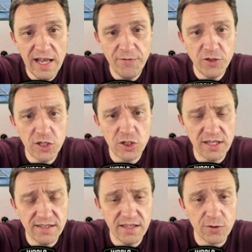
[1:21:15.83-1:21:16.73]
Lev four ek
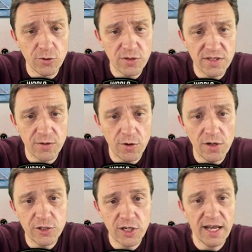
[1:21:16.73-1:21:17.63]
just ignores the
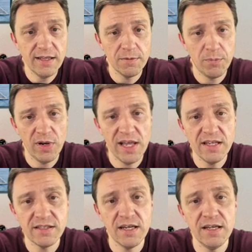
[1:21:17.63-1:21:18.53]
Royal Giant and
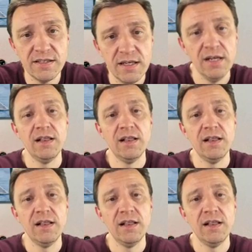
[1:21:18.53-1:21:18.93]
plays his